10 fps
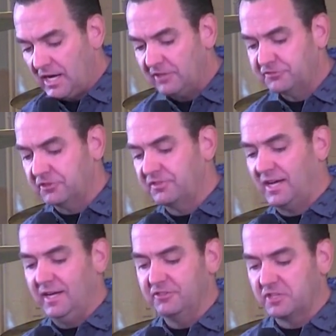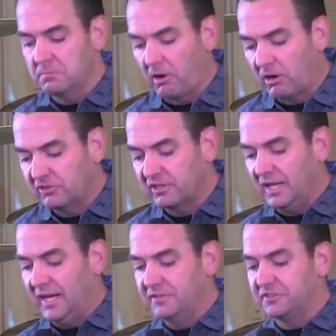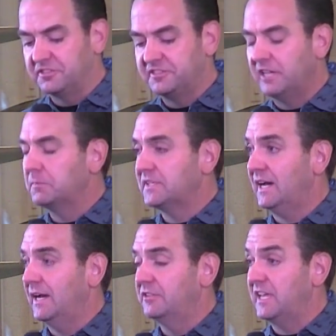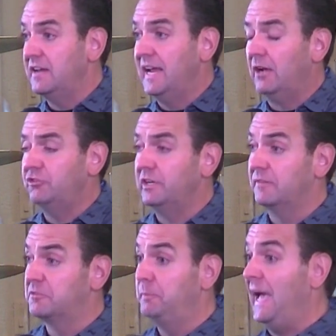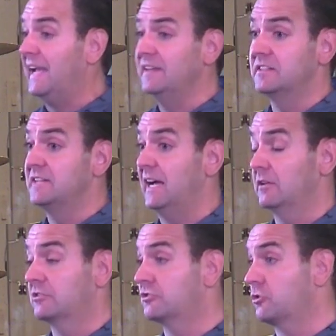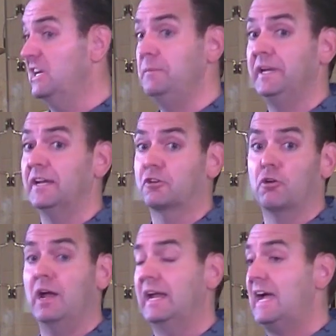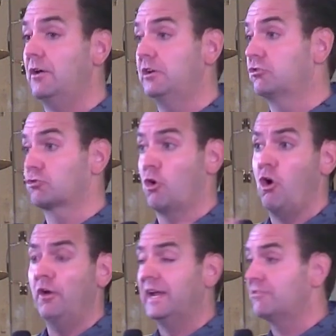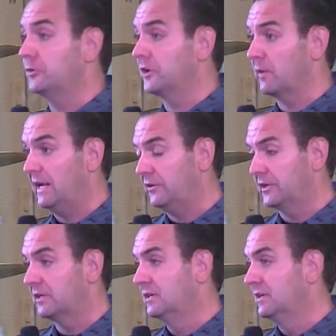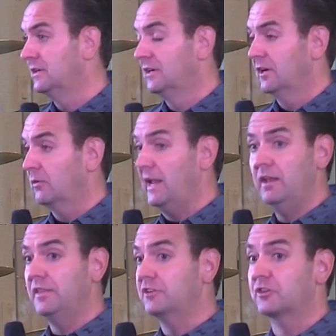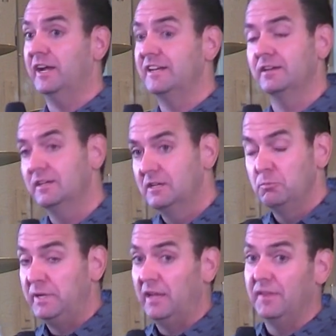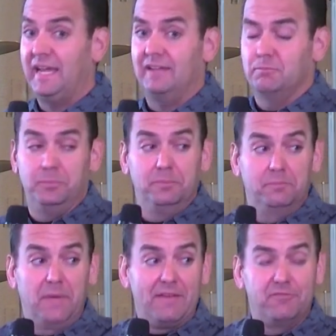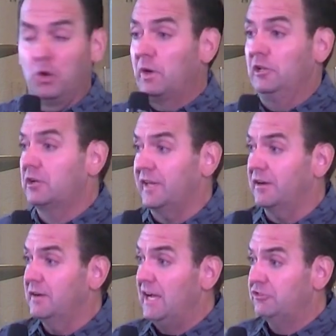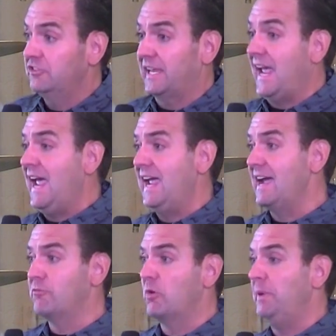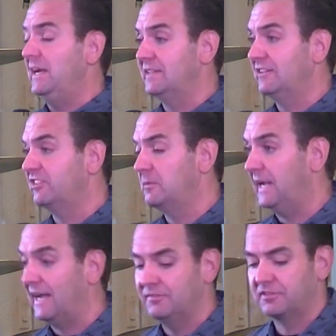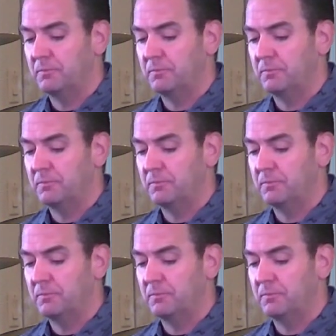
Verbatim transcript: ostracized and marginalized and stigmatized, and now she comes back into town screaming and crying out and drawing everyone around her. Rather than trying to be on the out, have no one look at her, now she's like, hey, hey, everyone pay attention to me. I have